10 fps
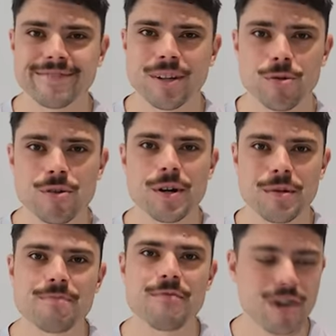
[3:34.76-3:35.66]
who's
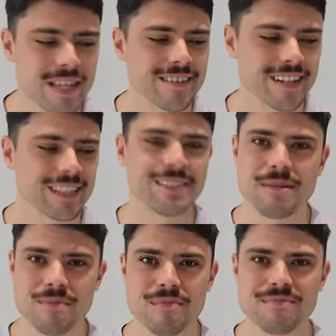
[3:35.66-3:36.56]
going to realistically
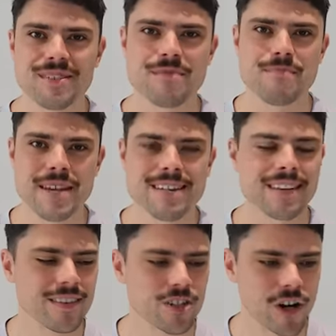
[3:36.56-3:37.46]
tip them to
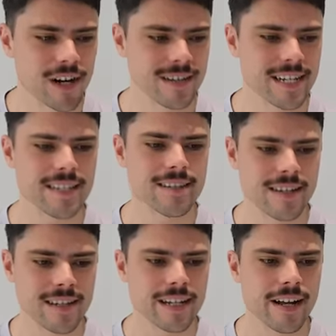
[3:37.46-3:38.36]
beat the Giants in
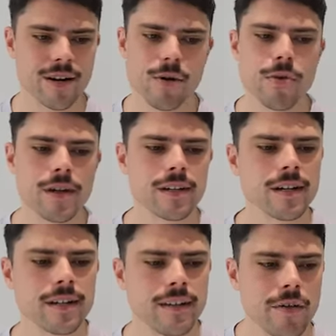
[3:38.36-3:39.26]
Sydney? Now, I don't think
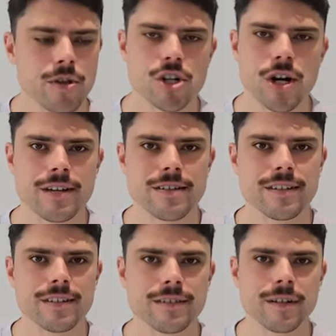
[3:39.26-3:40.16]
the Giants
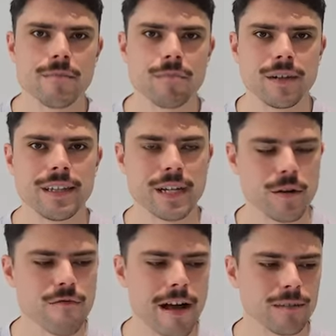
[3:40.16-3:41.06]
are completely
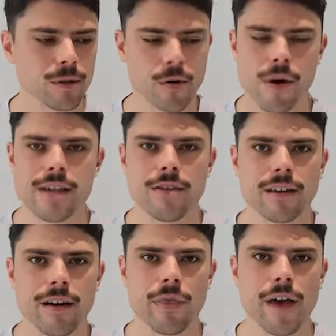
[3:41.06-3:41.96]
infallible or
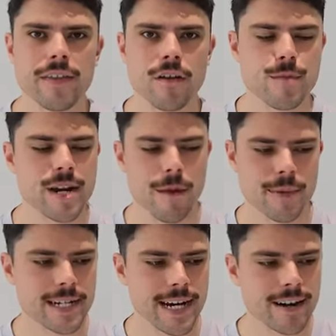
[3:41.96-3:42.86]
anything like that. They've been
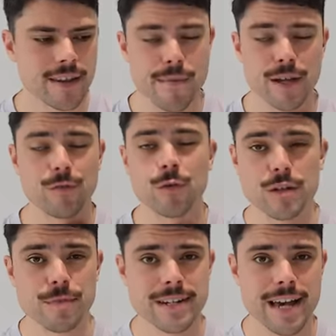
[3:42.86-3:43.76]
up and down. Their best
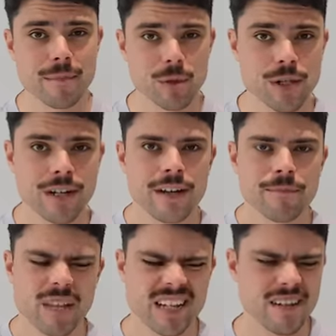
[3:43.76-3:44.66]
footy's been damn good,
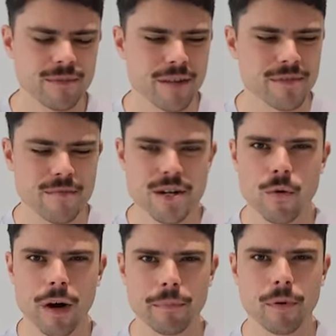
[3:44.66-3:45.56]
and sometimes they've been
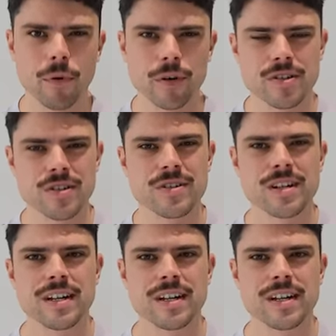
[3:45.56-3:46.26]
quite poor. So